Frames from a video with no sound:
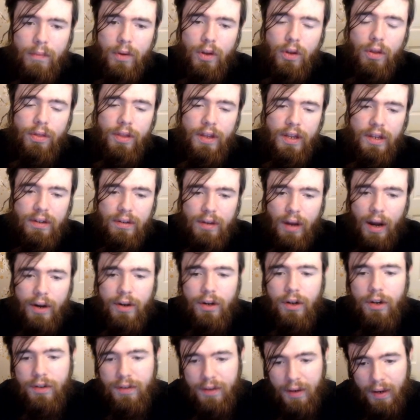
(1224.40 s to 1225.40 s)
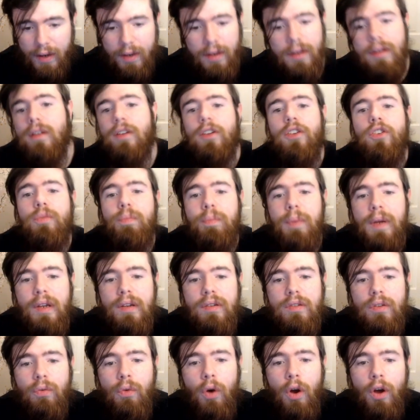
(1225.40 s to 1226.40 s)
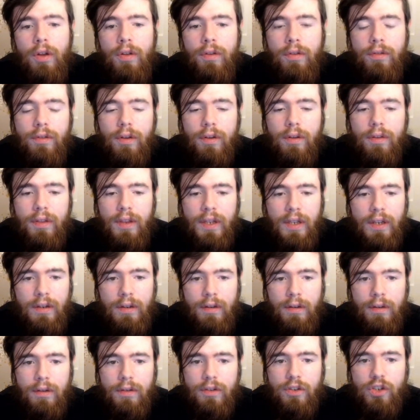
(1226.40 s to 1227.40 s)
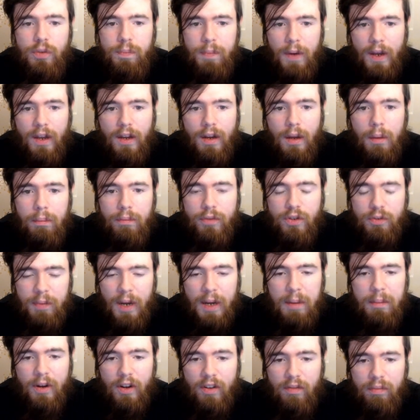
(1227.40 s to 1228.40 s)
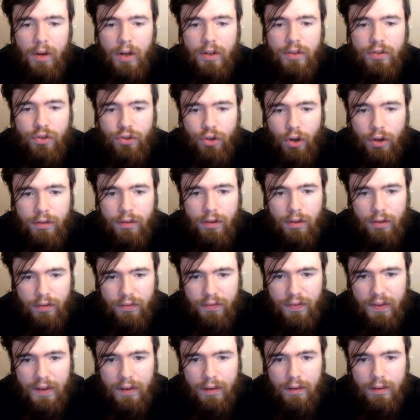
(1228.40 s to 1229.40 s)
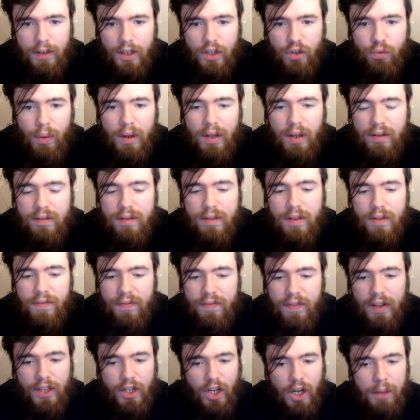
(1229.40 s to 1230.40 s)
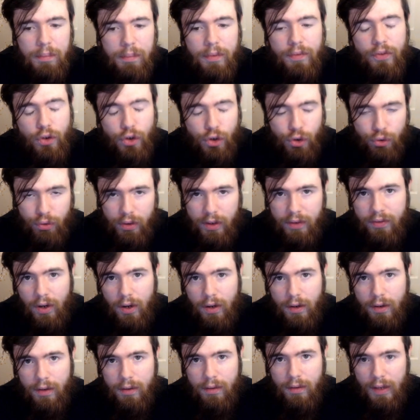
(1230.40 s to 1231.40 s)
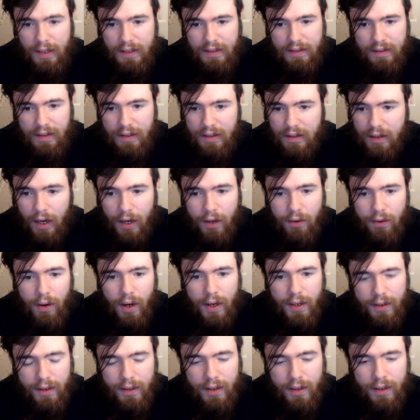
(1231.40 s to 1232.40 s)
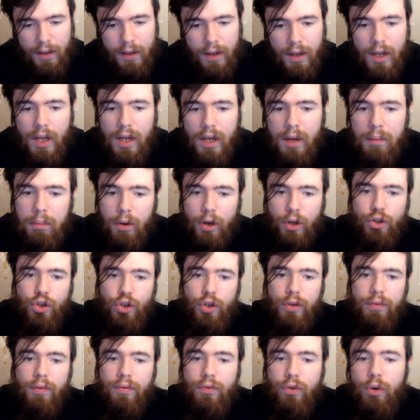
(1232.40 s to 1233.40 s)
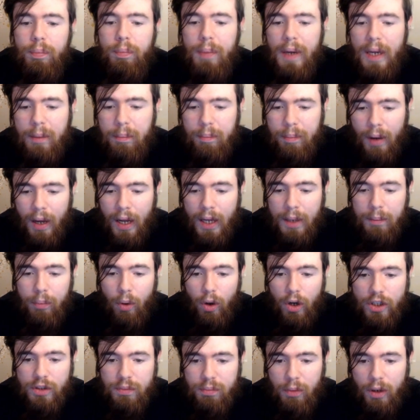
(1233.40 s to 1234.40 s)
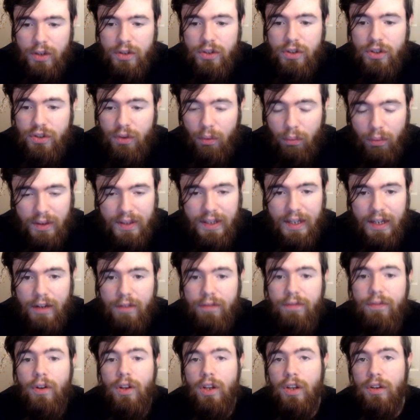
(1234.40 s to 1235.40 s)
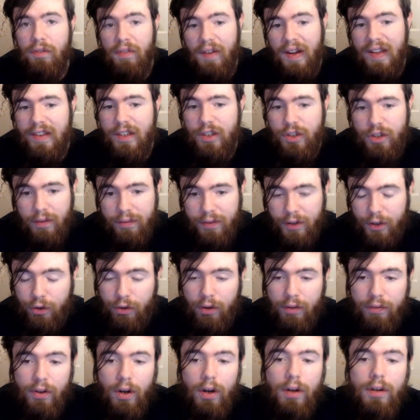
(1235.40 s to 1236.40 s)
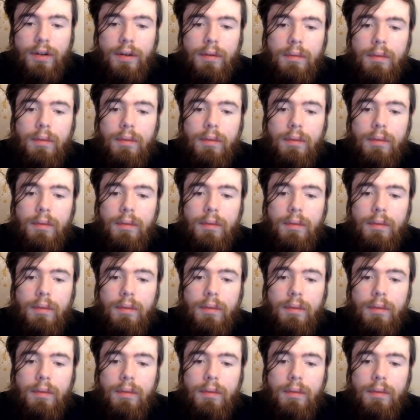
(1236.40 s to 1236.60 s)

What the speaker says: The entire deck is based around the spamming of monsters out to your field, as well as the filling up of your graveyard. That's the entire idea, because you have a few big bad boss monsters that will take full advantage of your graveyard.